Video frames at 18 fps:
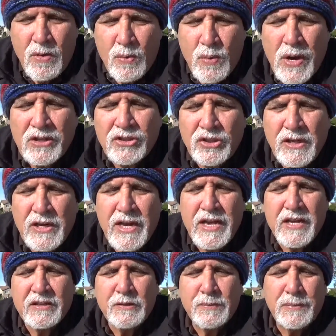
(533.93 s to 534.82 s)
Russia
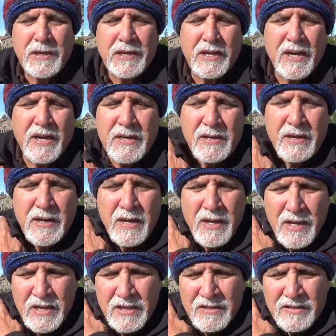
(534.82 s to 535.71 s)
has begun
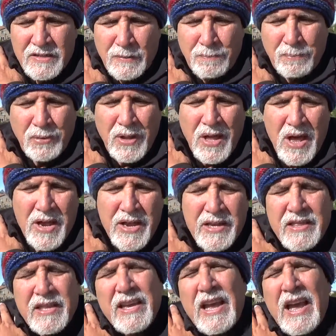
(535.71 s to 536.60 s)

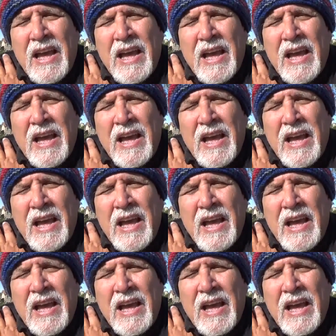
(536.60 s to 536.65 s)
supplying the